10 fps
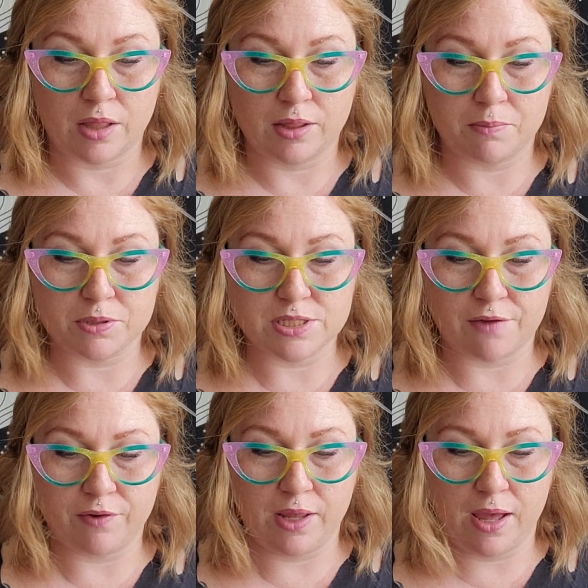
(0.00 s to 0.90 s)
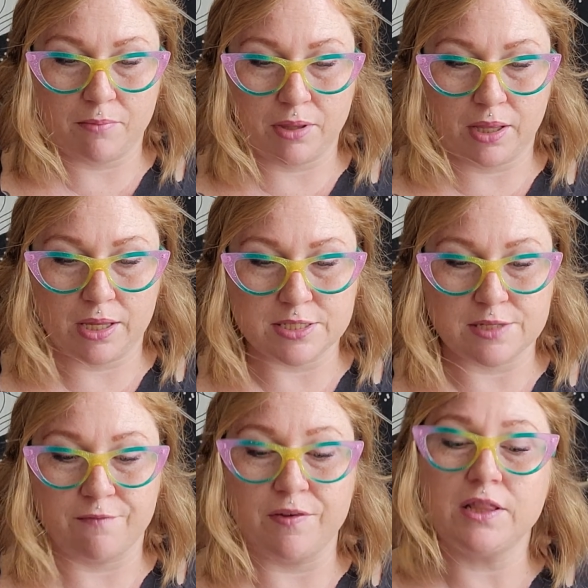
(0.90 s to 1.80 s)
the Persephone amulet is
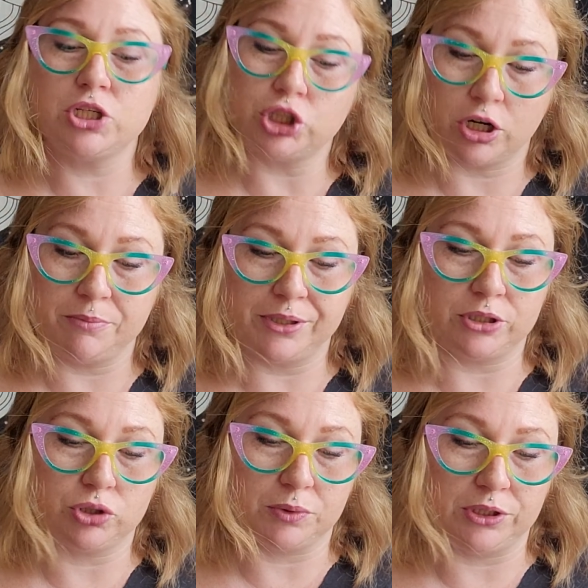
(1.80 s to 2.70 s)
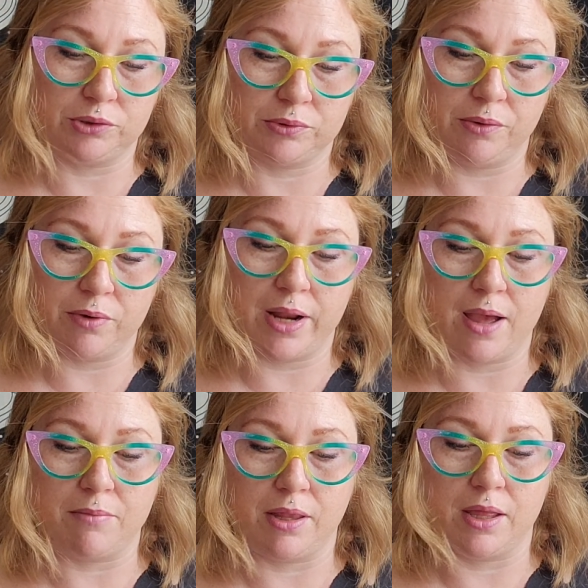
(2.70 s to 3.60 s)
the fifth charm in our 2021
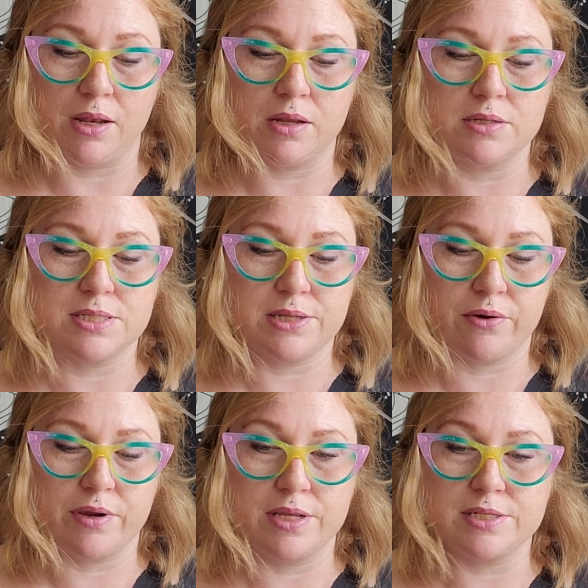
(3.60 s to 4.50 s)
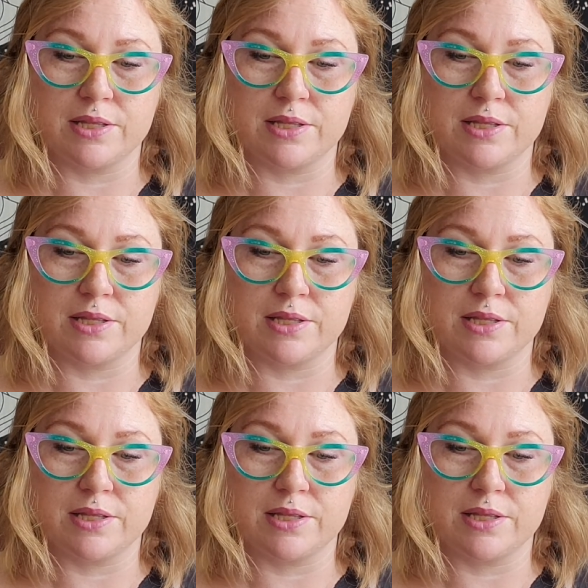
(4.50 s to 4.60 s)
amulet series.